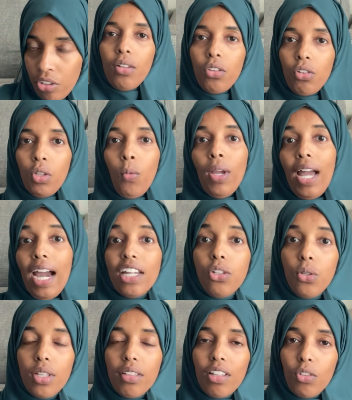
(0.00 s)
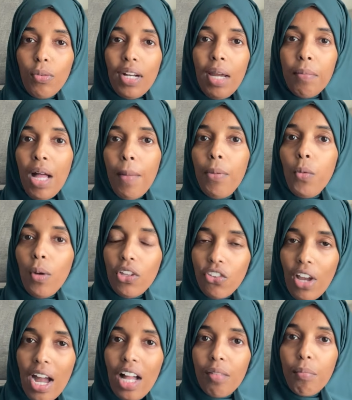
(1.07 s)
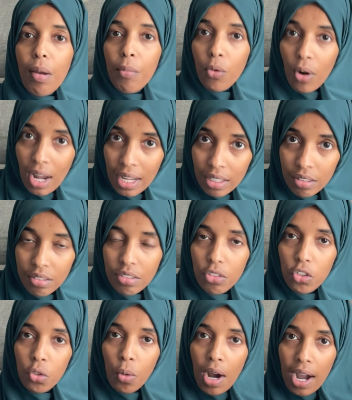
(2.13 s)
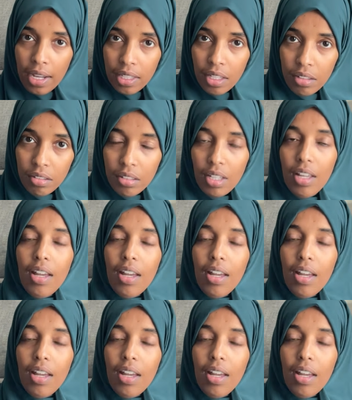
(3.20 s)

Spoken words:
So the way I do this is when I'm helping one child memorize the new ayahs,